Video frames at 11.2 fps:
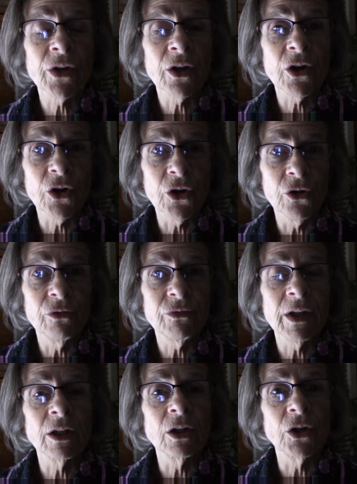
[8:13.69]
curve
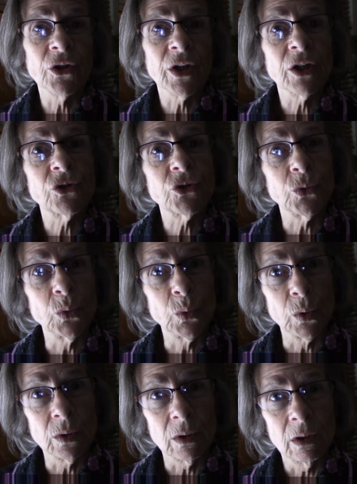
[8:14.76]
and learning
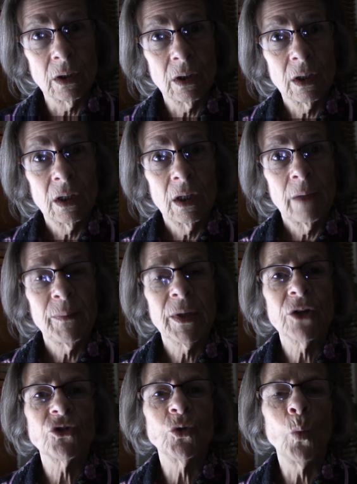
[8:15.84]
tool,
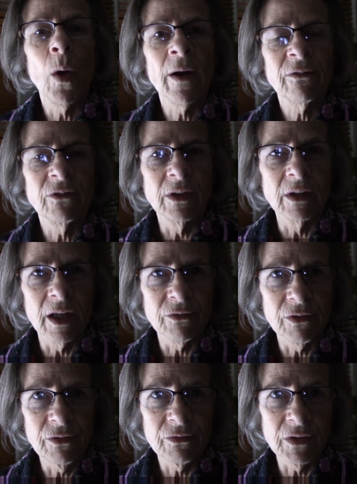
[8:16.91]
because you want to feel
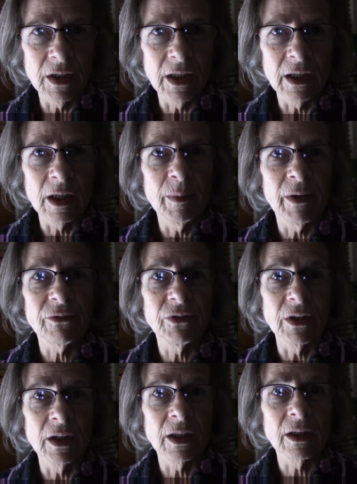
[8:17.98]
every feeling about
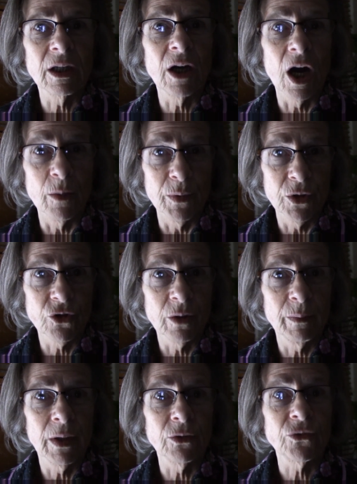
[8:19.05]
feeling garbage
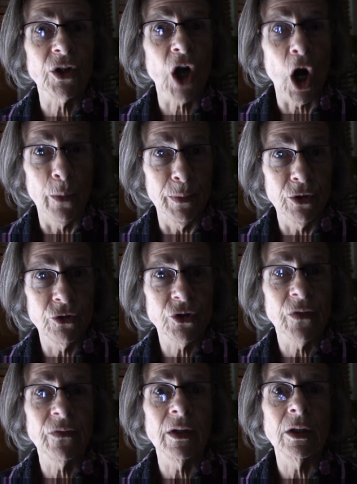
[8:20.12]
about the garbage
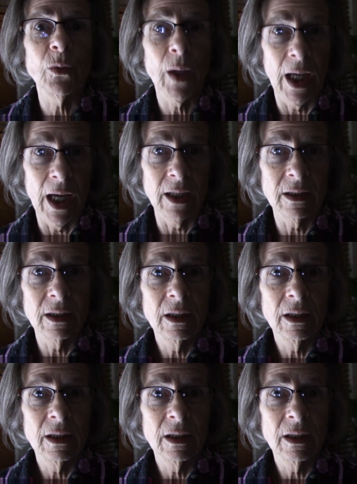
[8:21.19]
that you had.